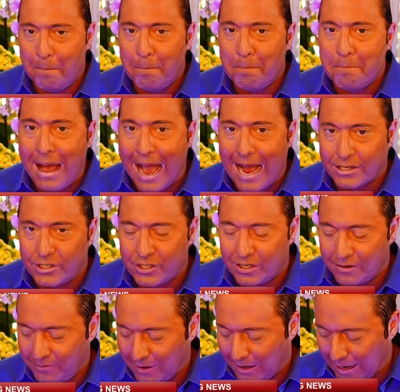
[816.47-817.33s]

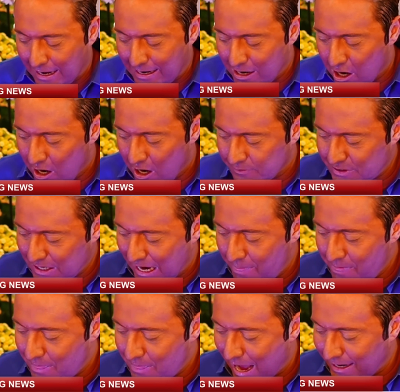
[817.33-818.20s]
Massive
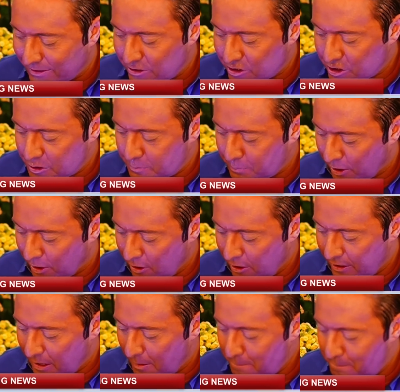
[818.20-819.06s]
layoffs, and that
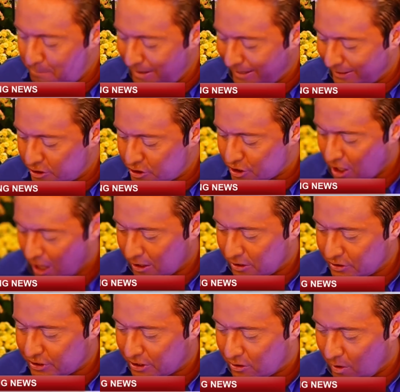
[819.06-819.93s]
spurred big
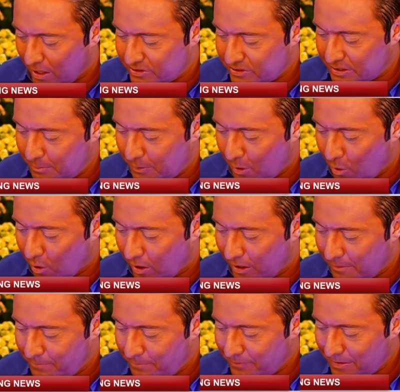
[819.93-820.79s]
shockers across the
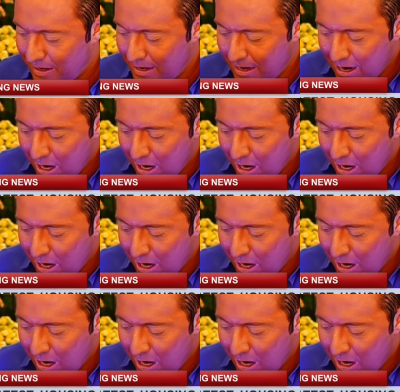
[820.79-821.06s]
board.